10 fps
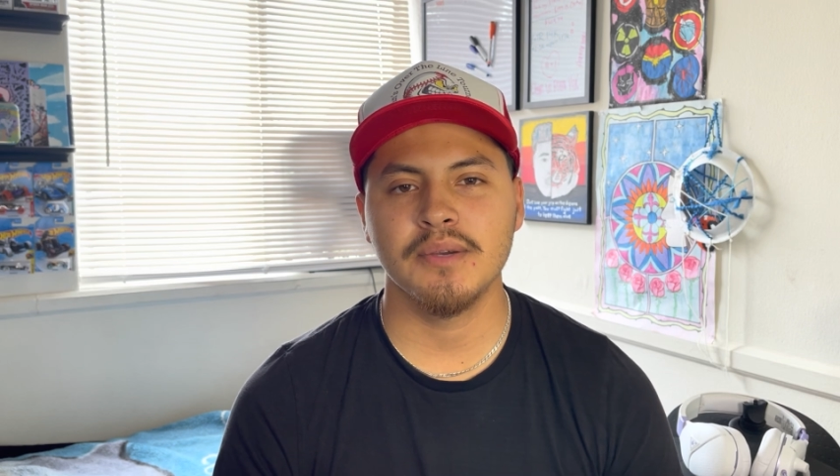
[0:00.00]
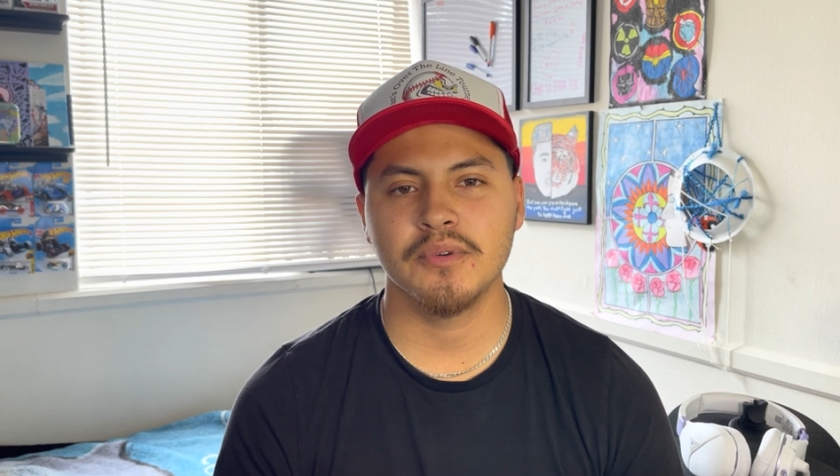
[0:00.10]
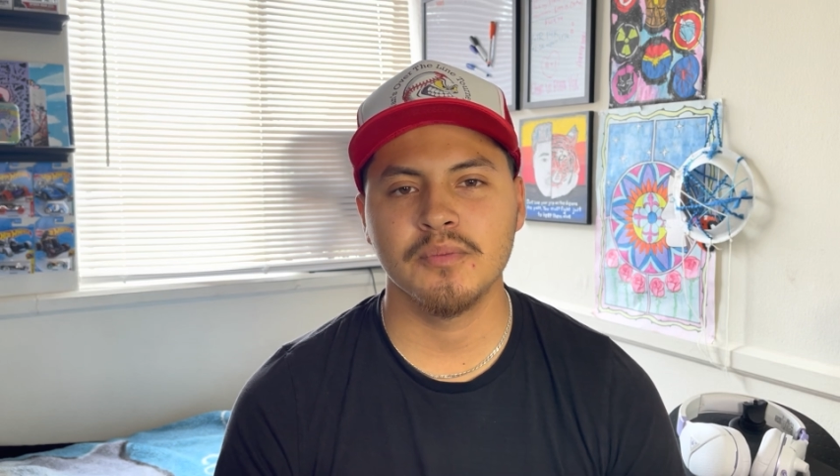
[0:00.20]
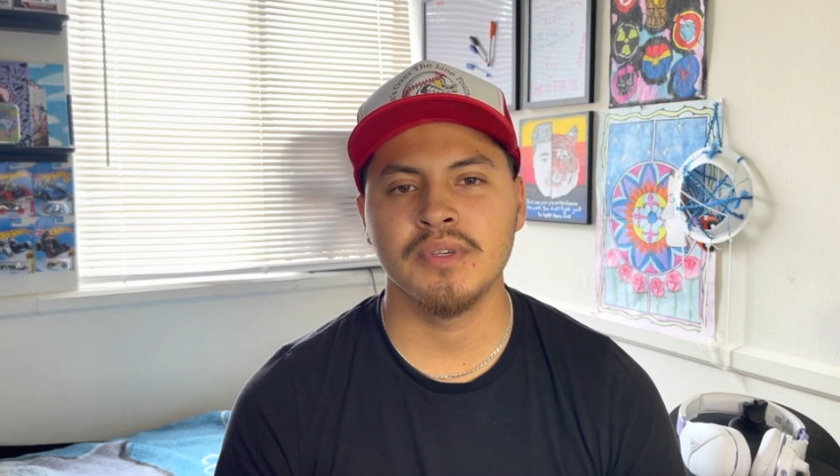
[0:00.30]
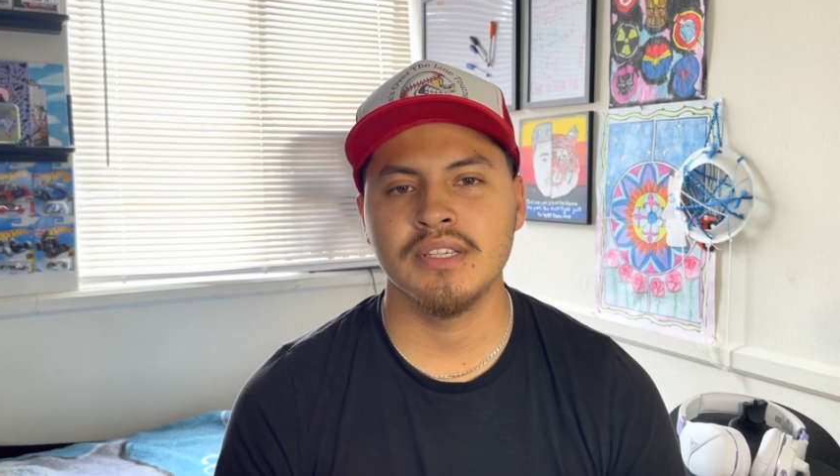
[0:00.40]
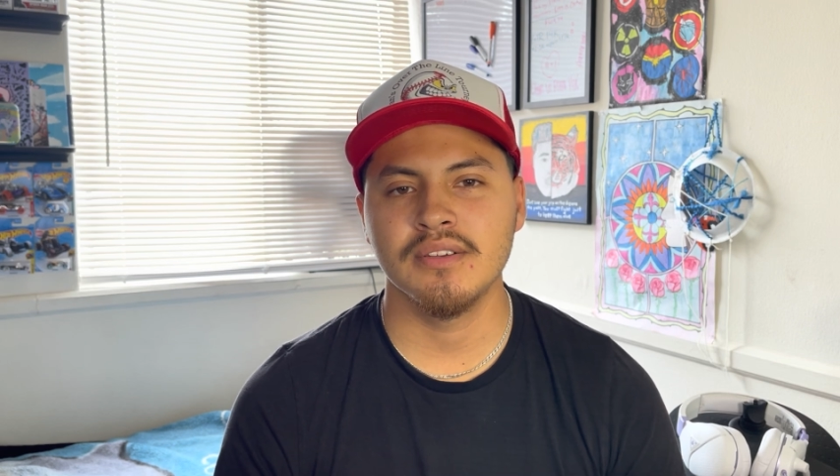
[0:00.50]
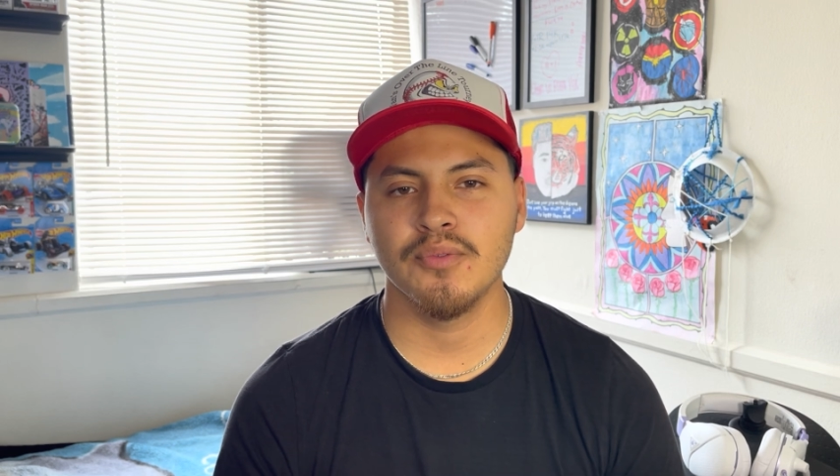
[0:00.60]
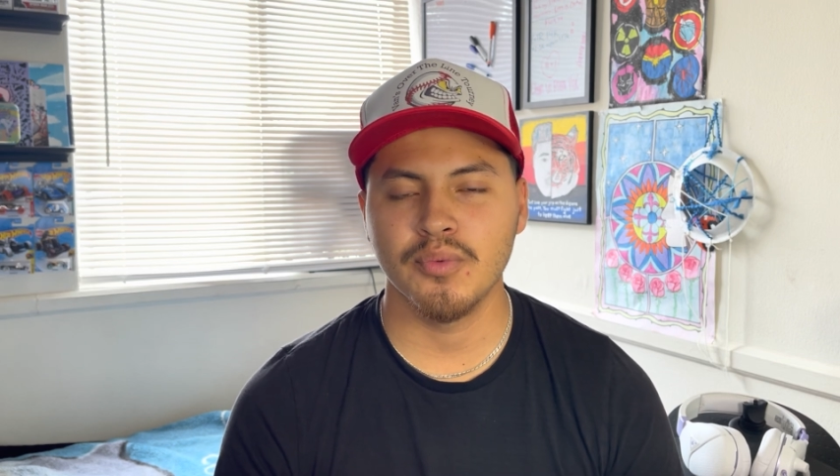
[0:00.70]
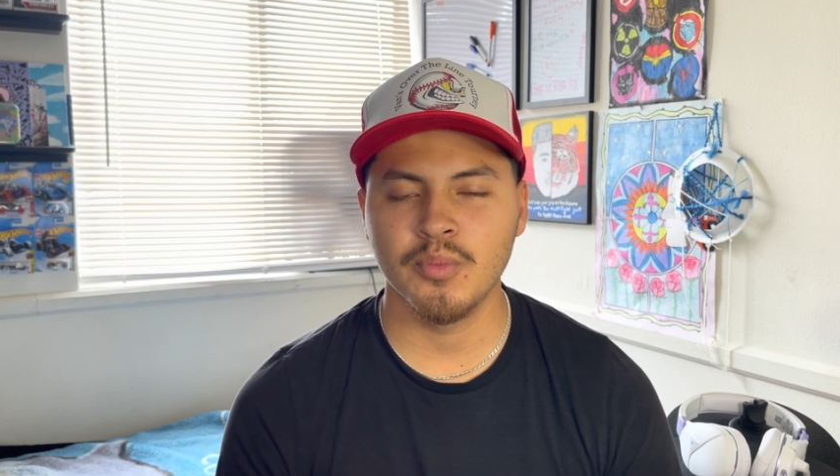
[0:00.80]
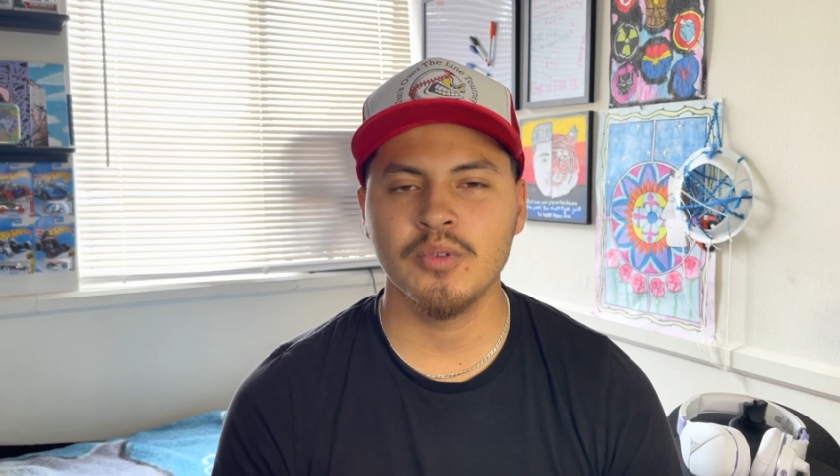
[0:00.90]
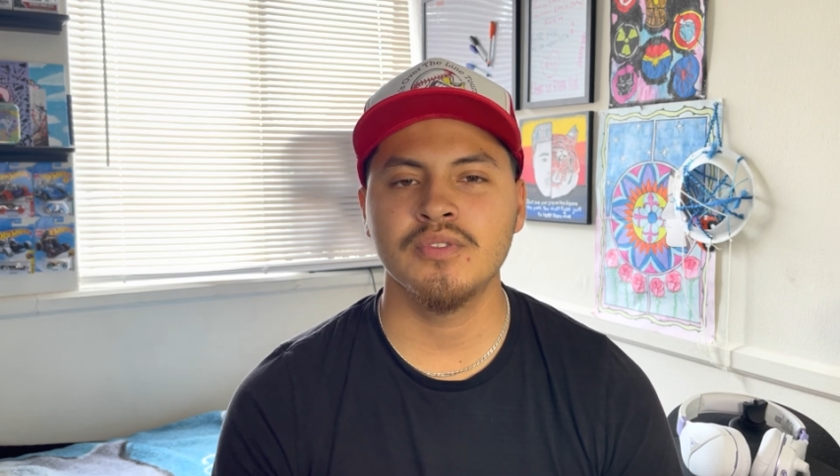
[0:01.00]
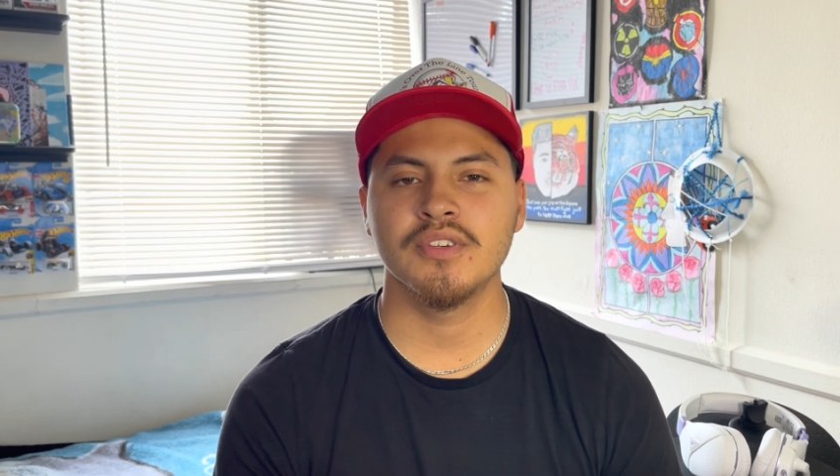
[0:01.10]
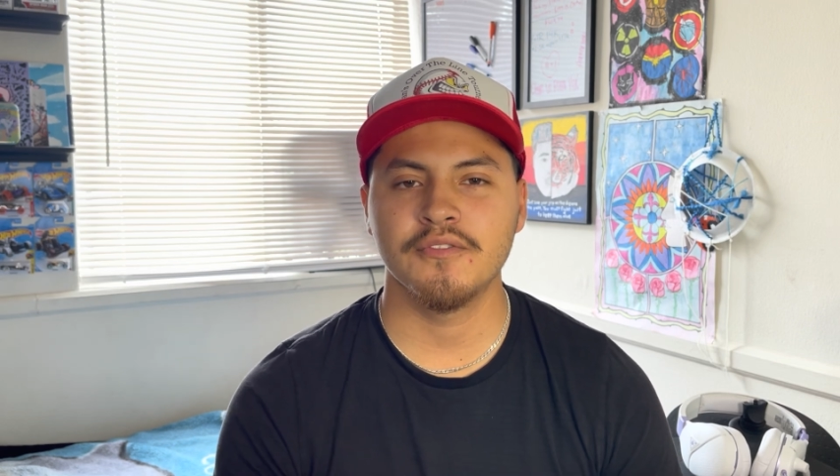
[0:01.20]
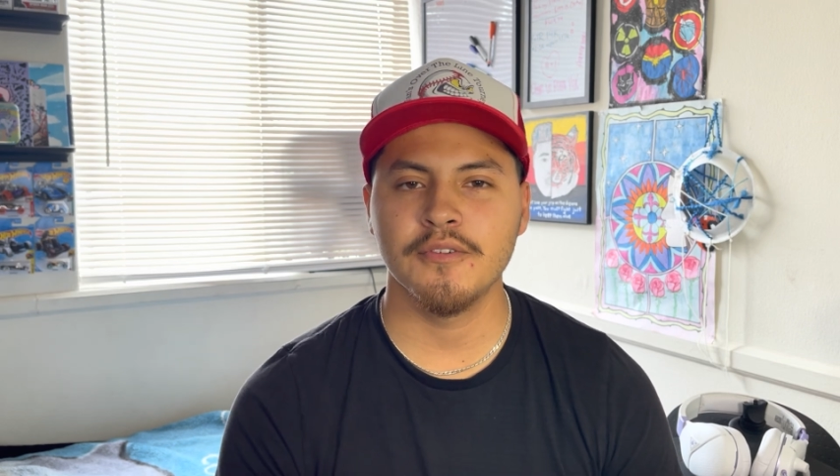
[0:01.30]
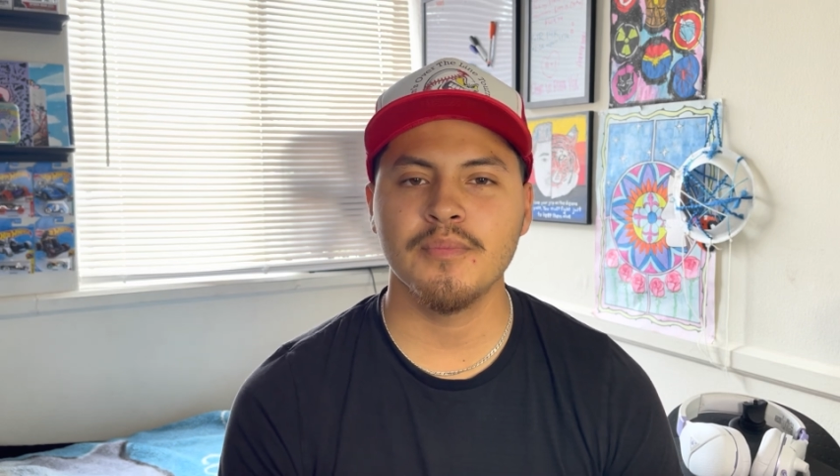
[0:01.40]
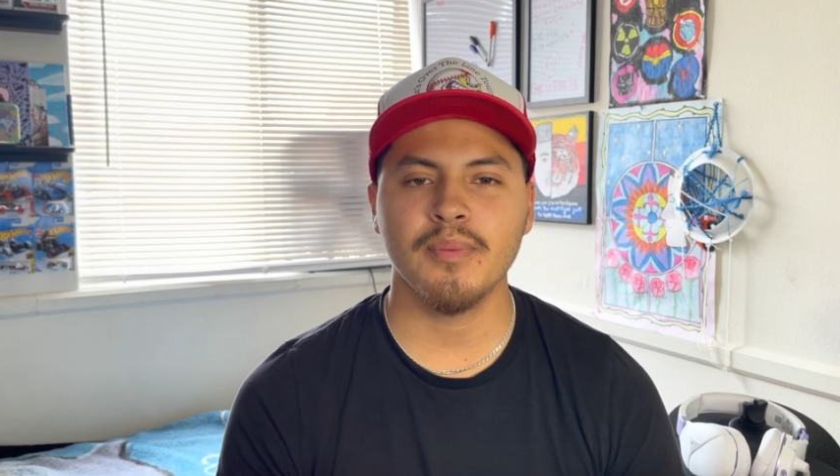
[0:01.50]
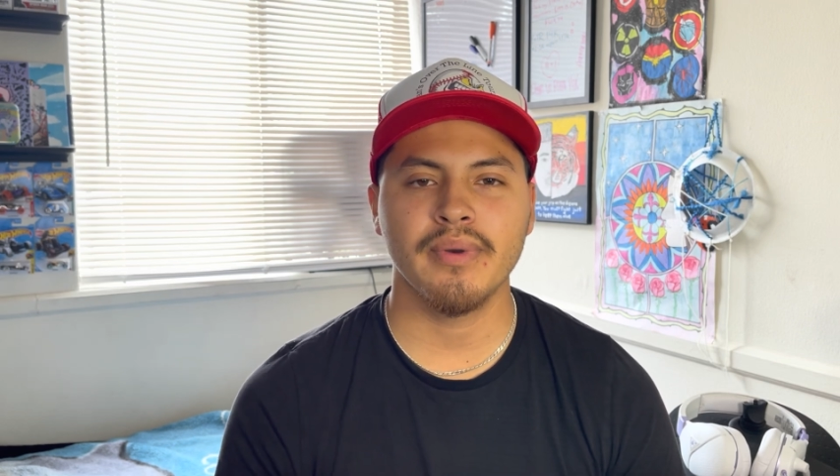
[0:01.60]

able to be removed from the